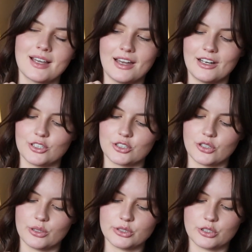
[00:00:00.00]
And I just
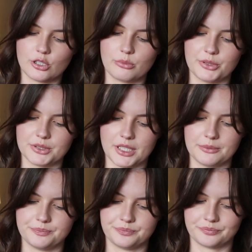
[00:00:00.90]
thought it was adorable,
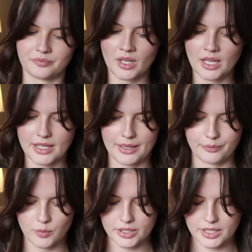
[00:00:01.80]
so yeah,
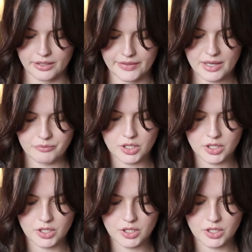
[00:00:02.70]
working on that.